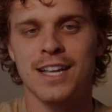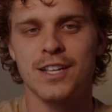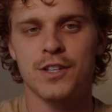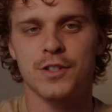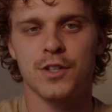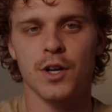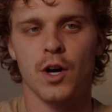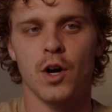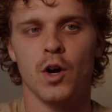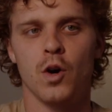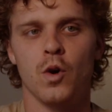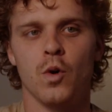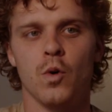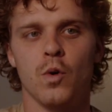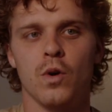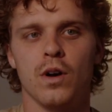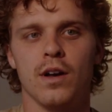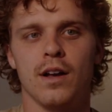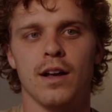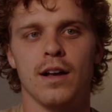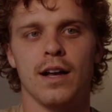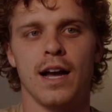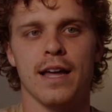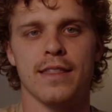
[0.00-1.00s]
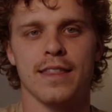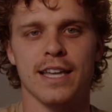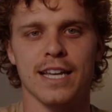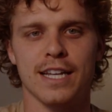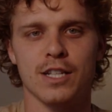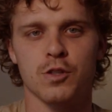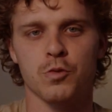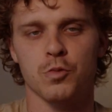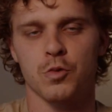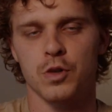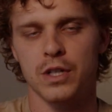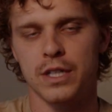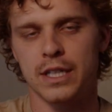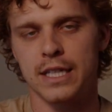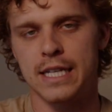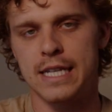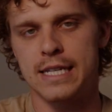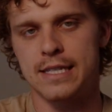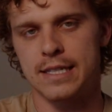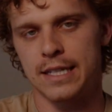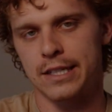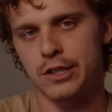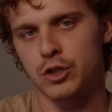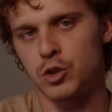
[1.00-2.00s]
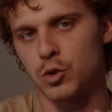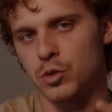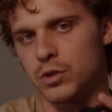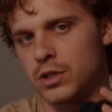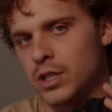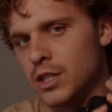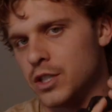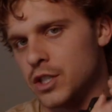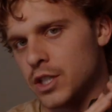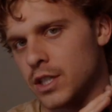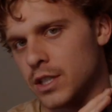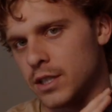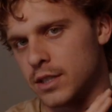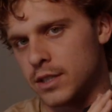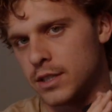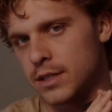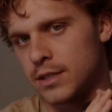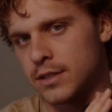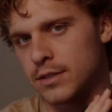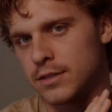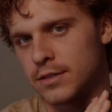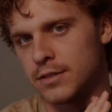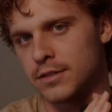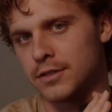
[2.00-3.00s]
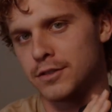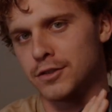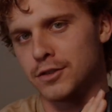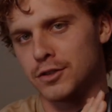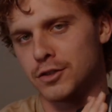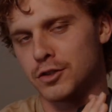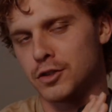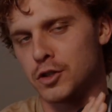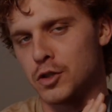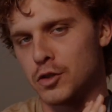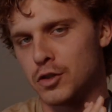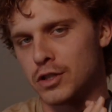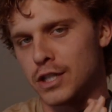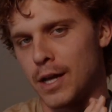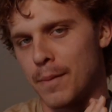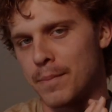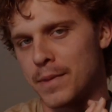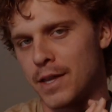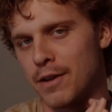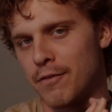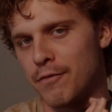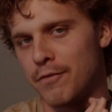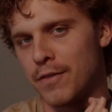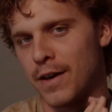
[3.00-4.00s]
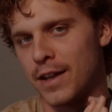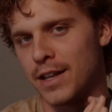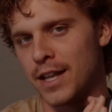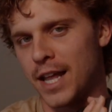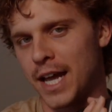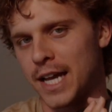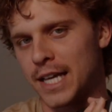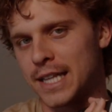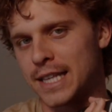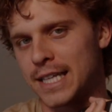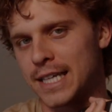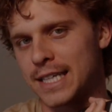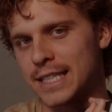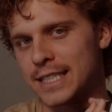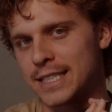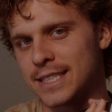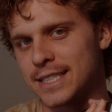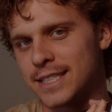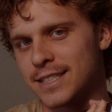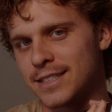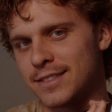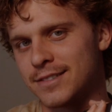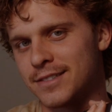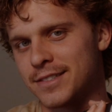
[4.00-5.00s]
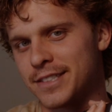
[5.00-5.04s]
So I think it's really essential to just do something fun like this.